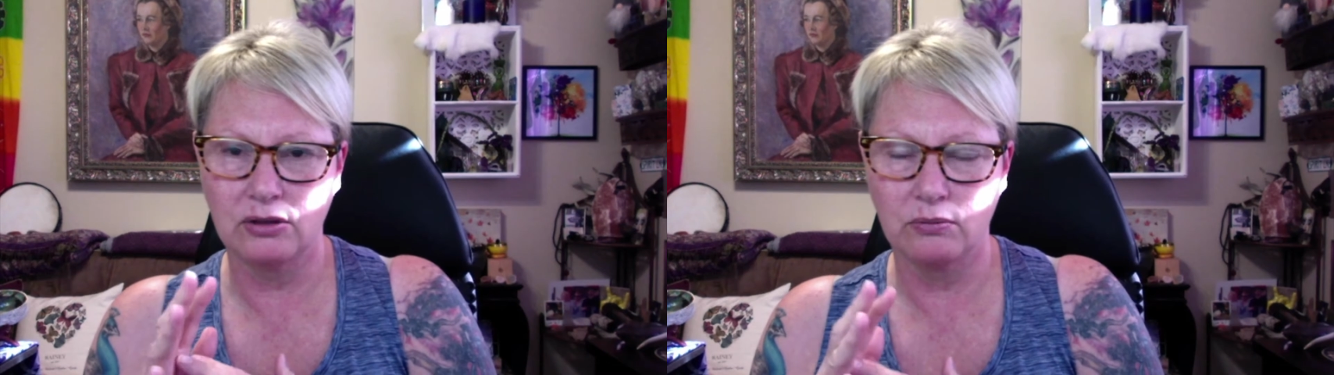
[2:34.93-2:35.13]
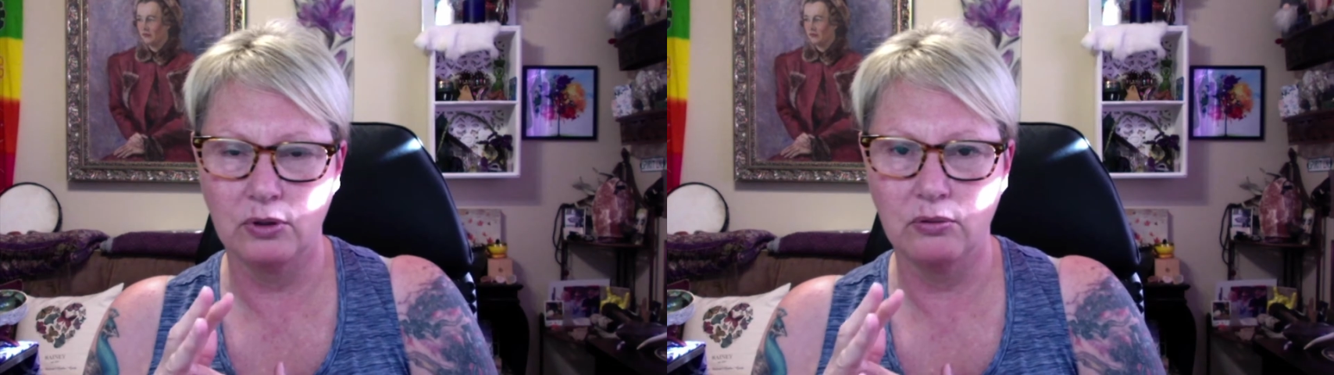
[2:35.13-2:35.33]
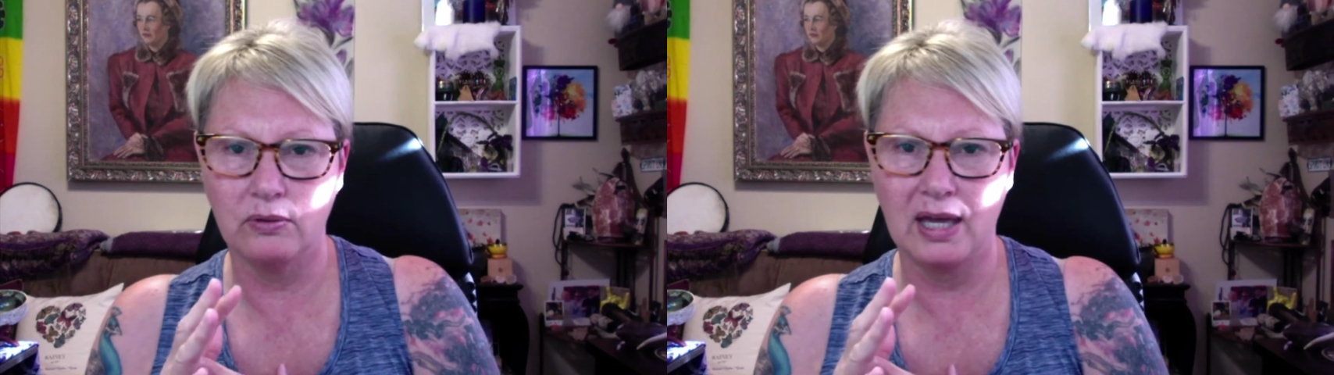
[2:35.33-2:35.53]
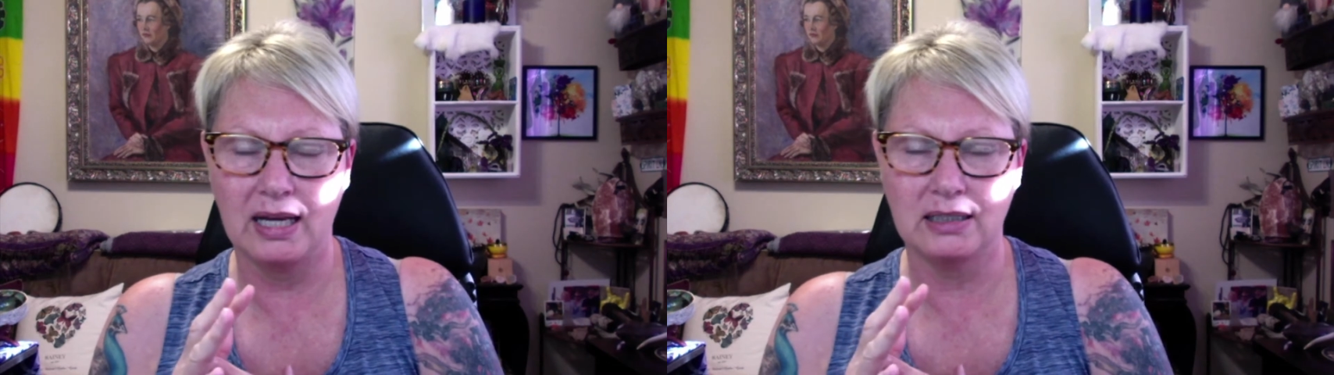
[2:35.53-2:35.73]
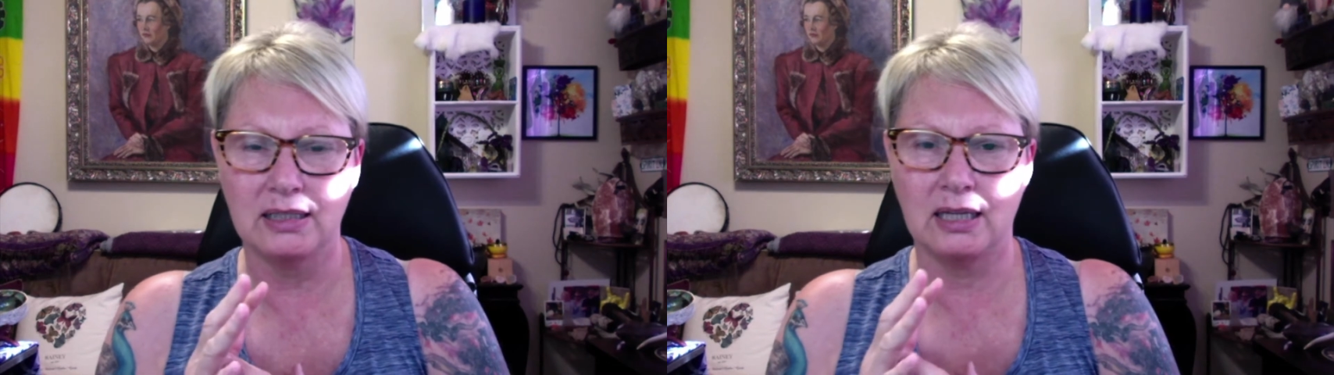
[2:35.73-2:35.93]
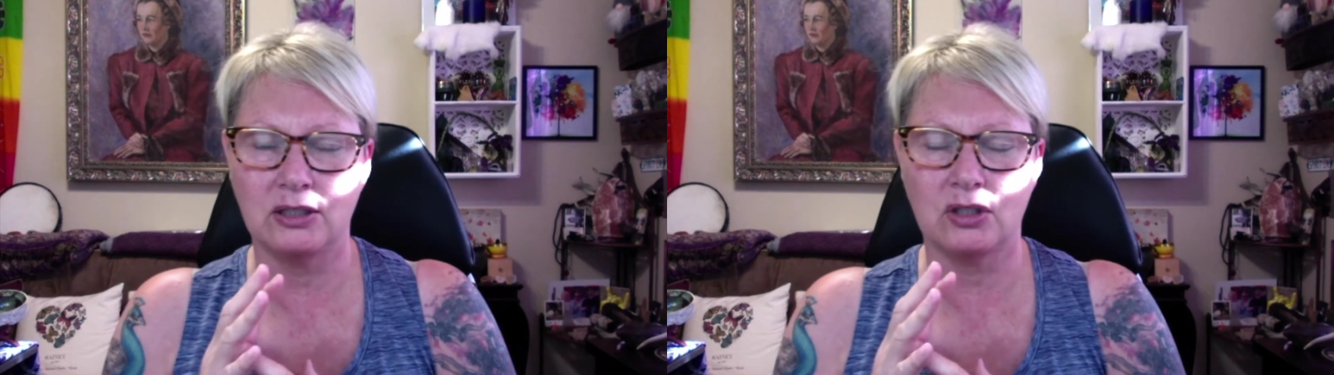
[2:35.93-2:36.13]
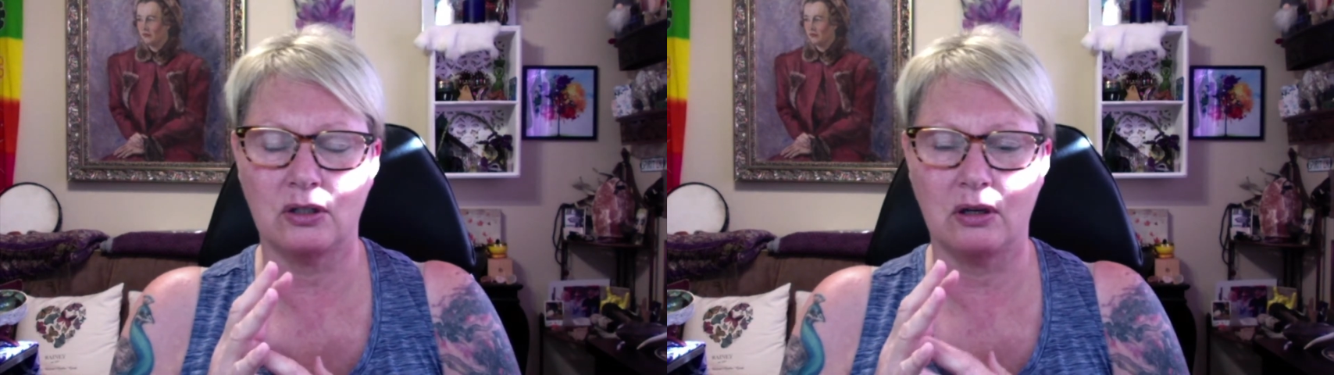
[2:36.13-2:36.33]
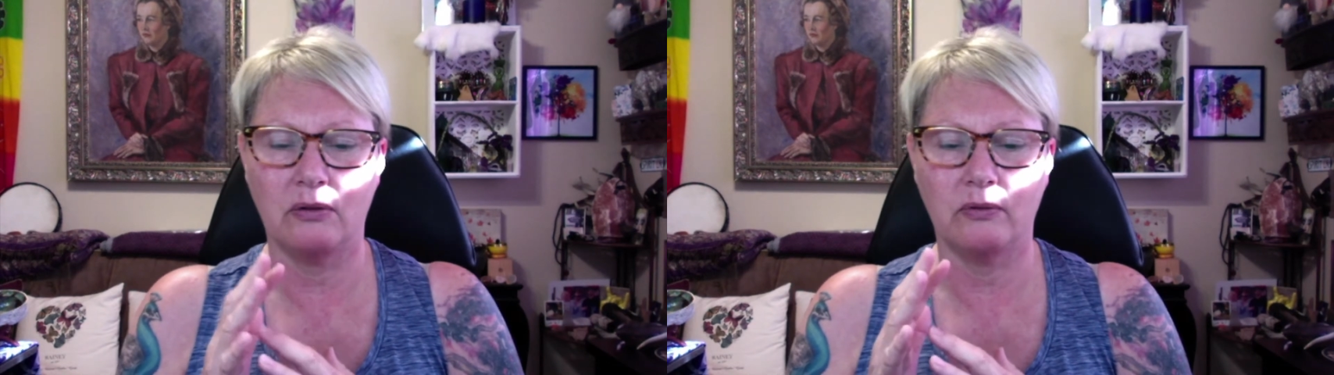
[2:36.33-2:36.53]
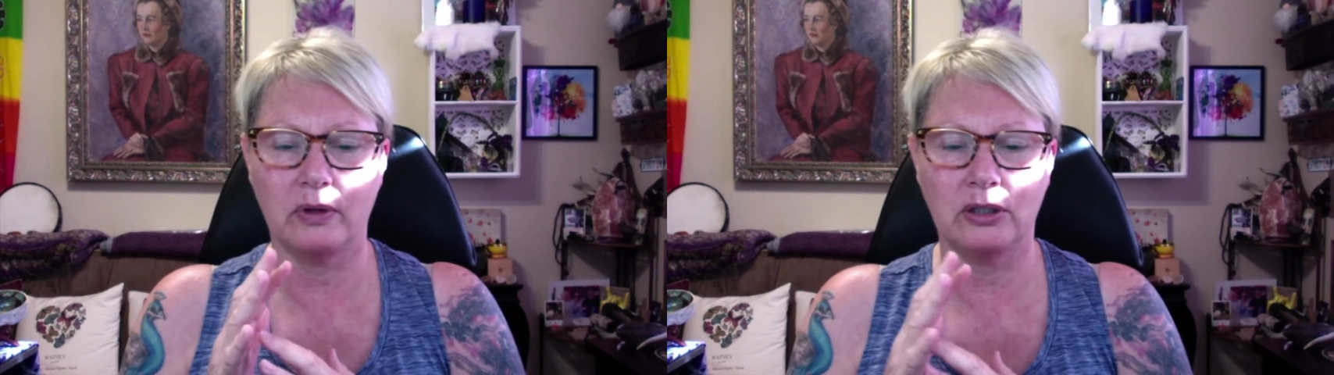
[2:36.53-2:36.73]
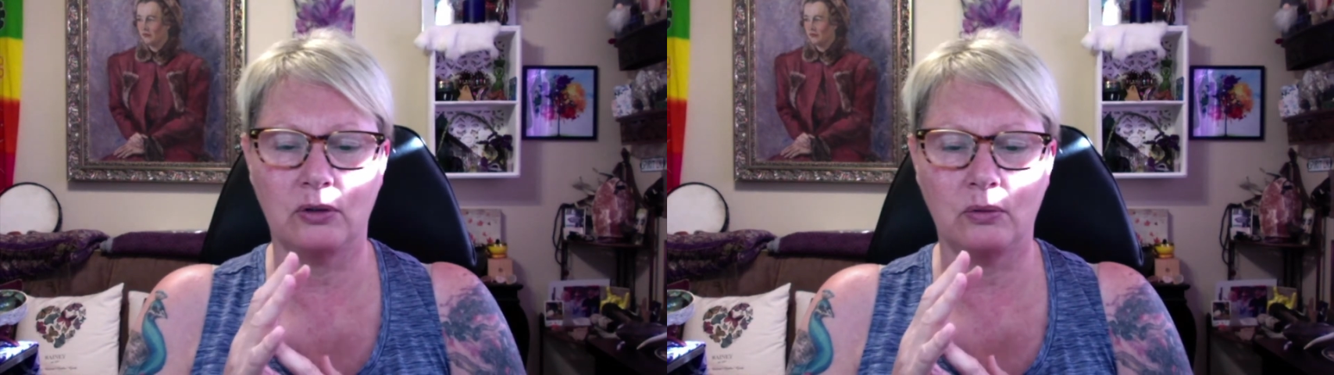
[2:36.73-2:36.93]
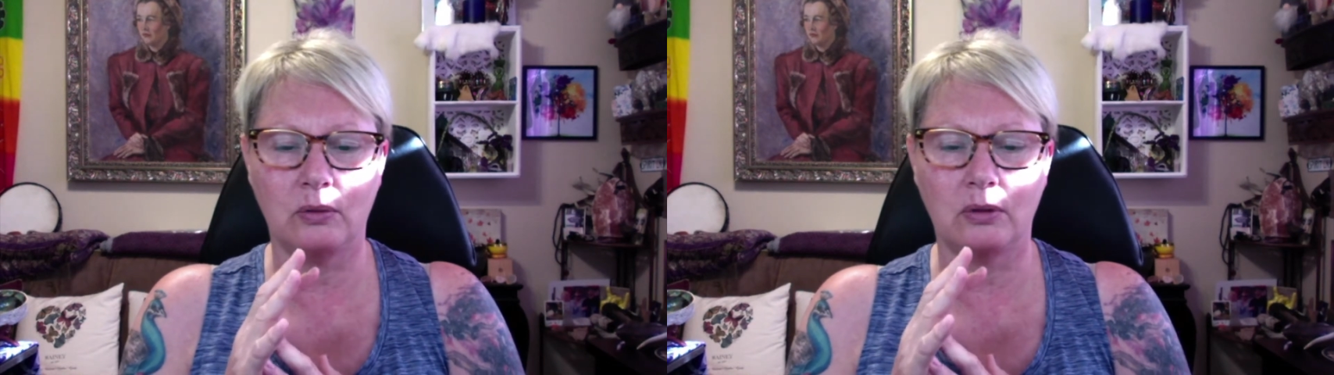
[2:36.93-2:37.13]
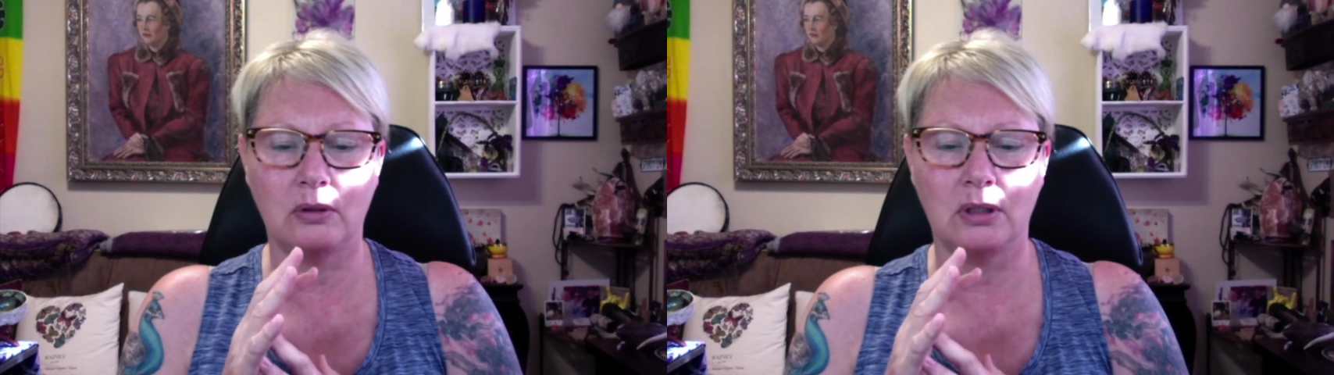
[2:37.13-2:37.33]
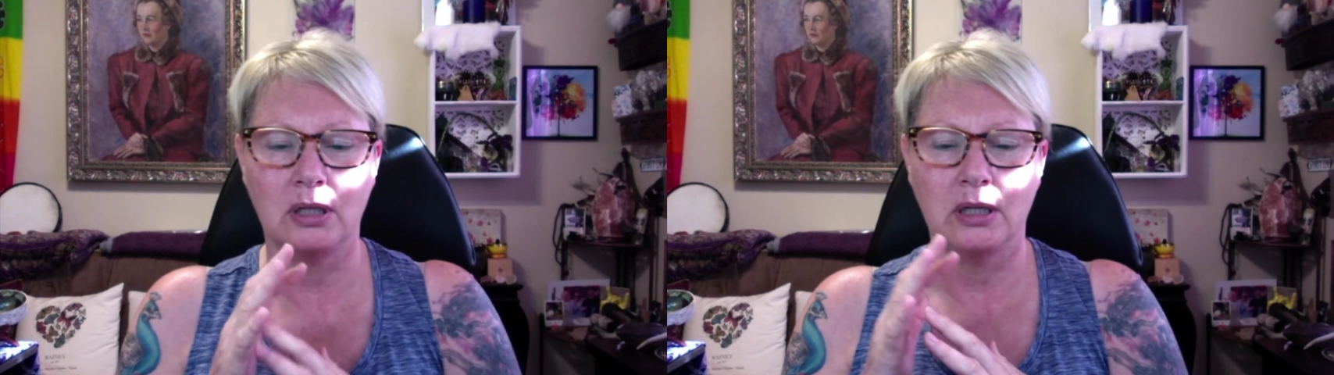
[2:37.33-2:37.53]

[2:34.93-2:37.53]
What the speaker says: through that intention of renewal,